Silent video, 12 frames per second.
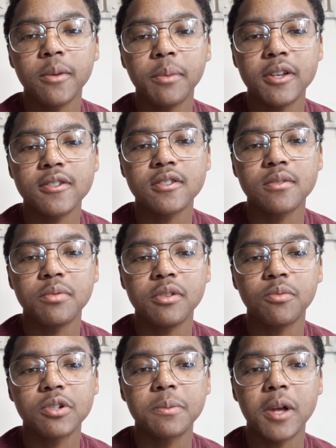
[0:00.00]
best to be
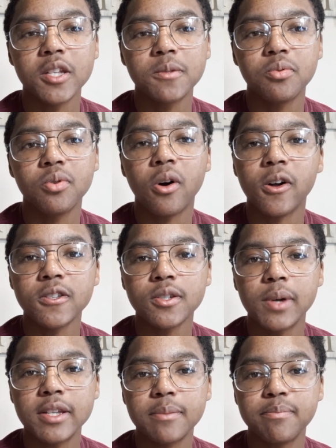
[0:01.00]
responsible
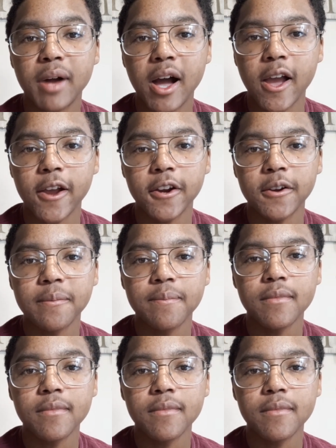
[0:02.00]
also as a buyer,